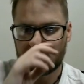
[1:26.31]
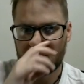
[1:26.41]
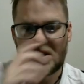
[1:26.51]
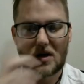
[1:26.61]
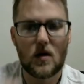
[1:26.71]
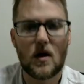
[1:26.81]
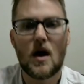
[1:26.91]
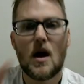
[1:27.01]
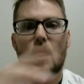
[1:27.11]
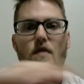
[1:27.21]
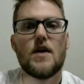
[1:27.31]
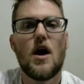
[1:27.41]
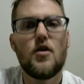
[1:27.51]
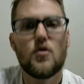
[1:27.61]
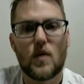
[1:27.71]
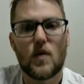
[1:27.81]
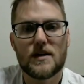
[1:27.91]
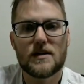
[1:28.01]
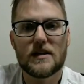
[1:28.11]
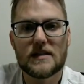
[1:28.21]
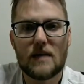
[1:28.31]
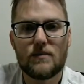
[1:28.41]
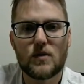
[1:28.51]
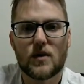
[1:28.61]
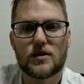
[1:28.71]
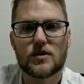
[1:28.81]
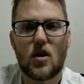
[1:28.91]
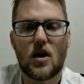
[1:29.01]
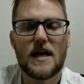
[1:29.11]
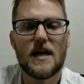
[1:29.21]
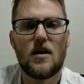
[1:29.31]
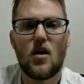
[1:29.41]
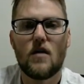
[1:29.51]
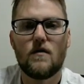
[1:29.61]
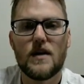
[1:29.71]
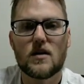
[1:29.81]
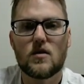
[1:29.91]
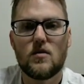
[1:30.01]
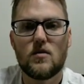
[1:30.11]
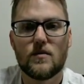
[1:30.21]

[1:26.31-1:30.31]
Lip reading: So the other ones, these empty ones, are in our vehicle